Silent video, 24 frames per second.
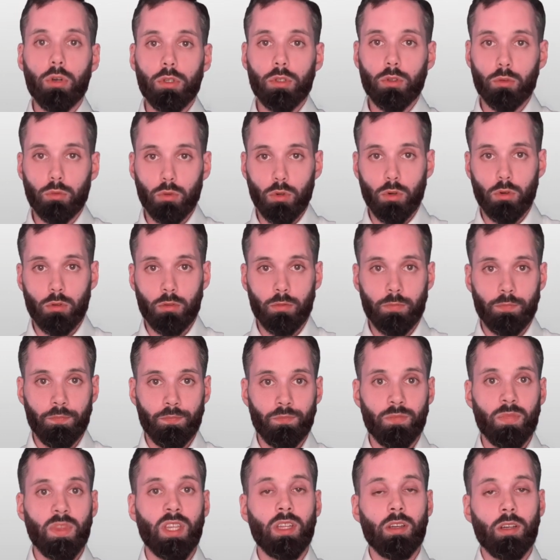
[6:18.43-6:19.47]
euro,
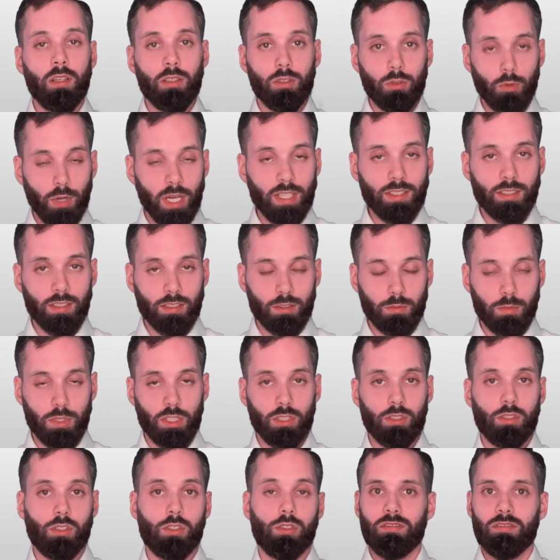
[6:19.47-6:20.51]
twice as
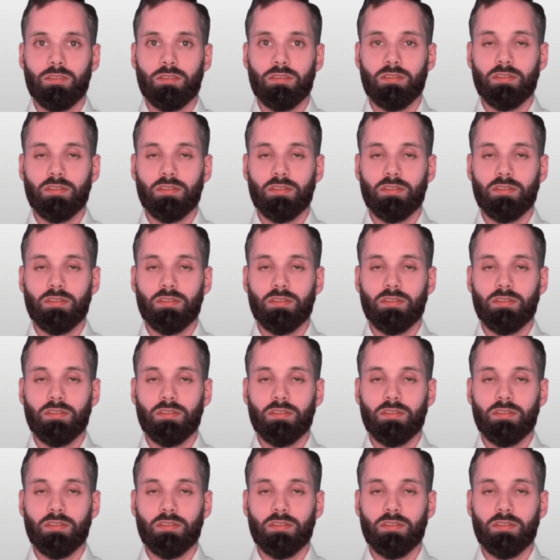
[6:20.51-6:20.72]
much.